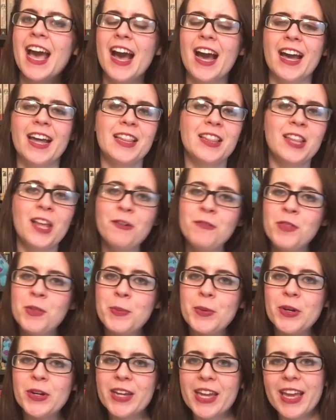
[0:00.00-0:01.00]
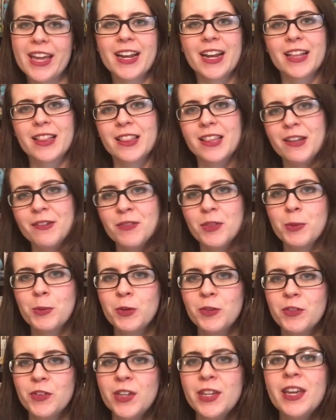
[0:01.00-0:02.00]
I love the book and I love the
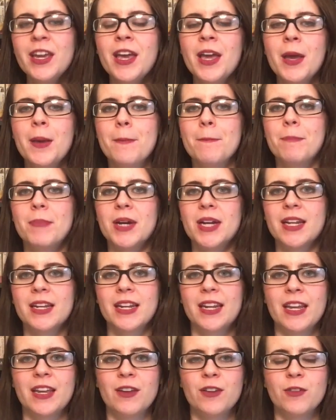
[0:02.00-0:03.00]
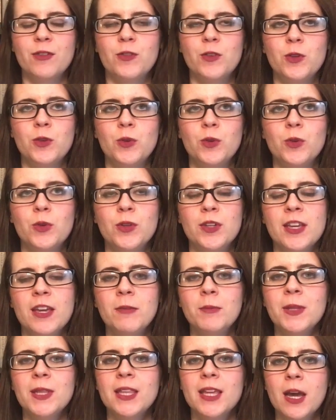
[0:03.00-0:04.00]
movie, but if you
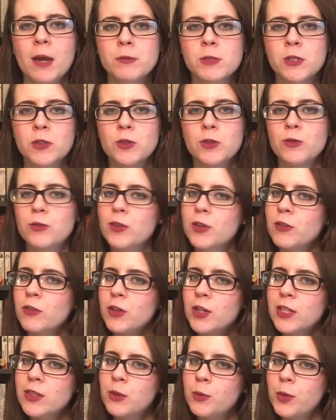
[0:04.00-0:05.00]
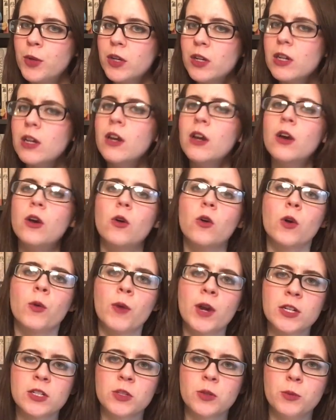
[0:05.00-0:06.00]
gave me the option to reread the book or
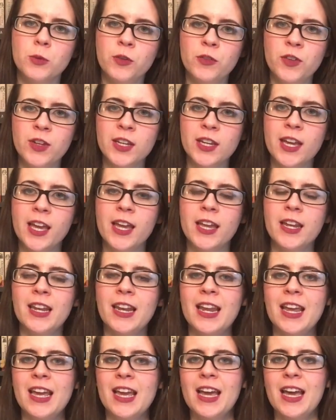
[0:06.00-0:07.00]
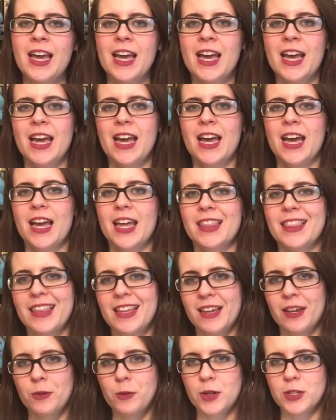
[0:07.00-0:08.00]
watch the movie again, I
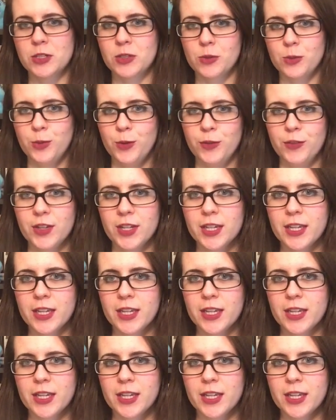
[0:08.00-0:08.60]
think I'd watch the movie.